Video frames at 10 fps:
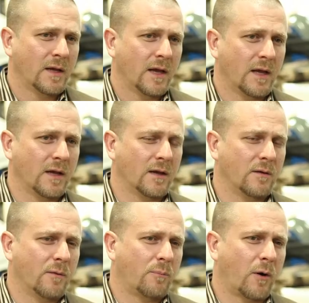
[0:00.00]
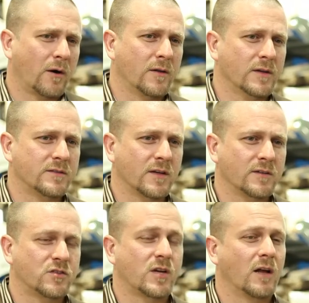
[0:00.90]
And part of this
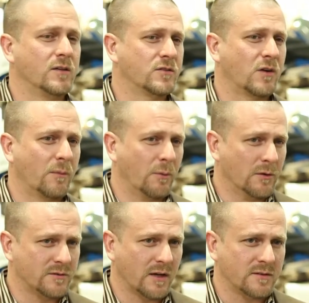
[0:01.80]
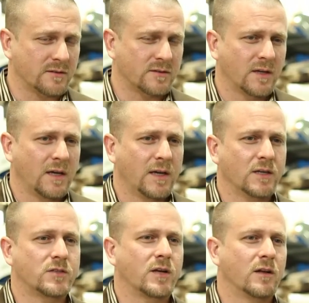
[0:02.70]
has challenged our processes and
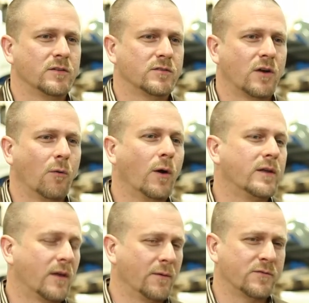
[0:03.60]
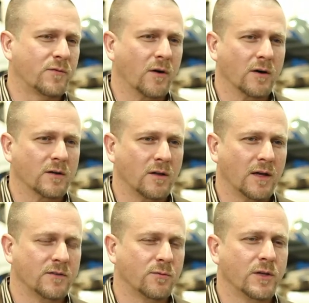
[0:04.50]
has challenged our wait times for our
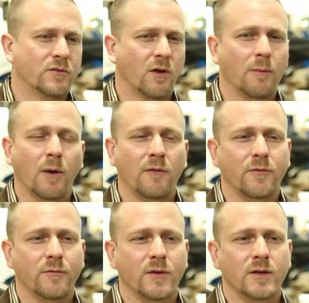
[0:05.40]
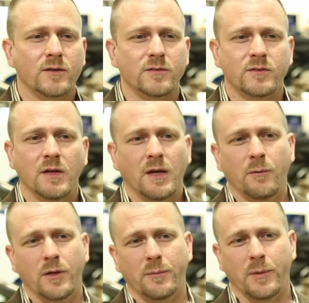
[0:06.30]
clients when they drop off their vehicles and
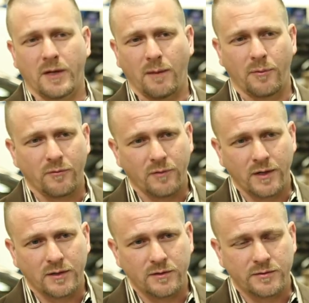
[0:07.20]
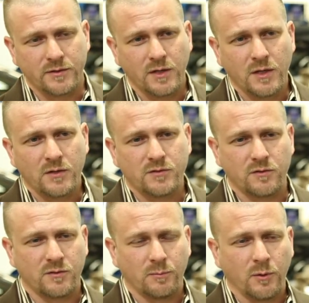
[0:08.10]
when they pick up their vehicles. So
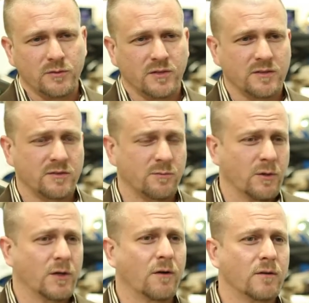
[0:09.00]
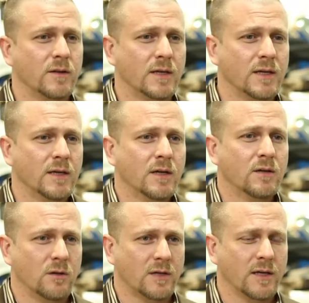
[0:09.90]
some processes we're currently
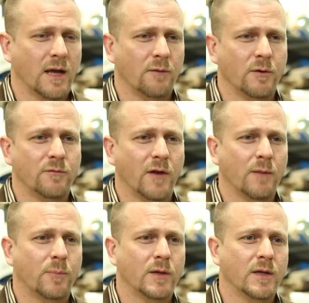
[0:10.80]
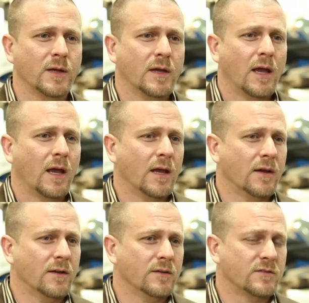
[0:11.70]
looking at revamping
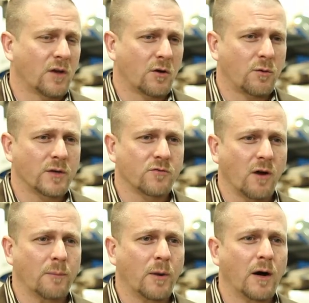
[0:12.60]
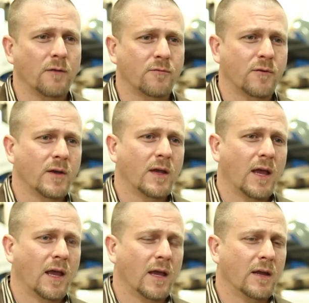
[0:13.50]
is quick drop-off
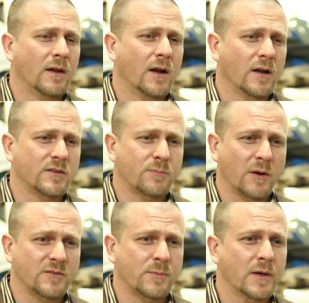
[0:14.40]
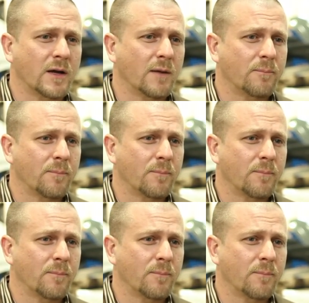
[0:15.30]
and an express pickup,